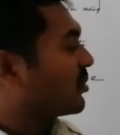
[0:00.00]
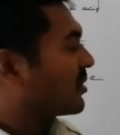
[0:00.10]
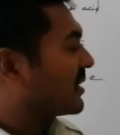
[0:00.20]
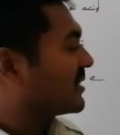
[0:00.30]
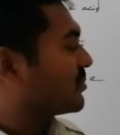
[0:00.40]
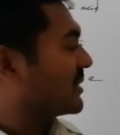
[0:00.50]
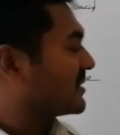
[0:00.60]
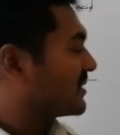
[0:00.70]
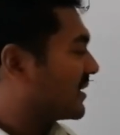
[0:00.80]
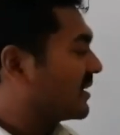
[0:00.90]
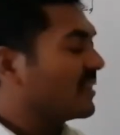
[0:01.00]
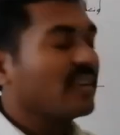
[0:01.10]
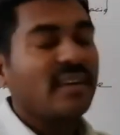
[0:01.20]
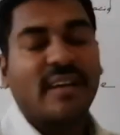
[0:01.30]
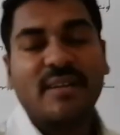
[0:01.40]
boron is +3
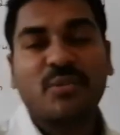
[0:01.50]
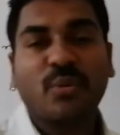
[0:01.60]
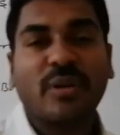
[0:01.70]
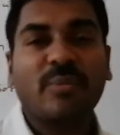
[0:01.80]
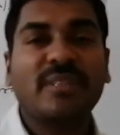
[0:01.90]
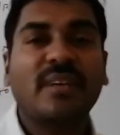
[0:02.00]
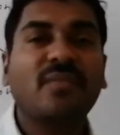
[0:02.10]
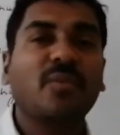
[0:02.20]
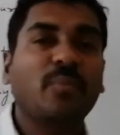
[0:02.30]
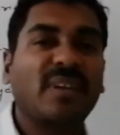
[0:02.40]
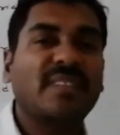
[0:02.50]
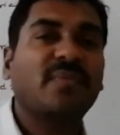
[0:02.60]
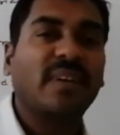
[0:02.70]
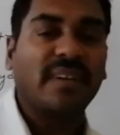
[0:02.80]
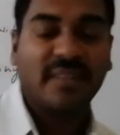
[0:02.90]
and sodium is of
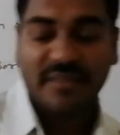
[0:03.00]
+1.